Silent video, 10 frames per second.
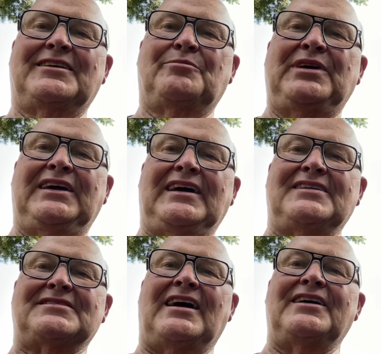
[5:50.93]
PK
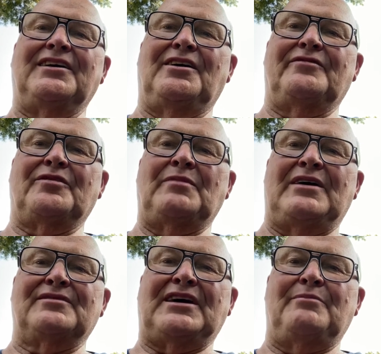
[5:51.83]
signing off for
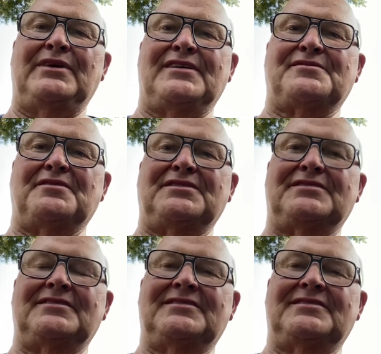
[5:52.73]
Mountaintop Ministries.